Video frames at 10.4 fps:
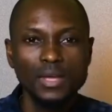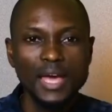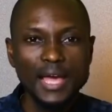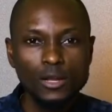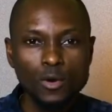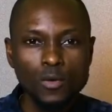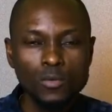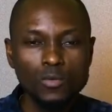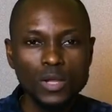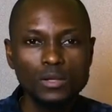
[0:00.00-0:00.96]
Hello,
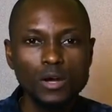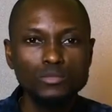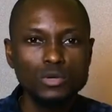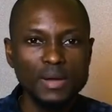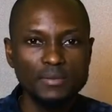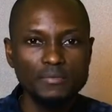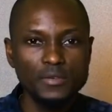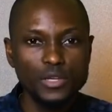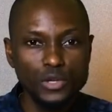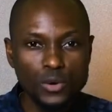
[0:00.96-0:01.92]
welcome to my
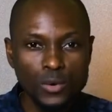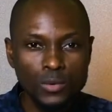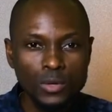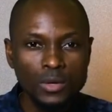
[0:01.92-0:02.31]
video.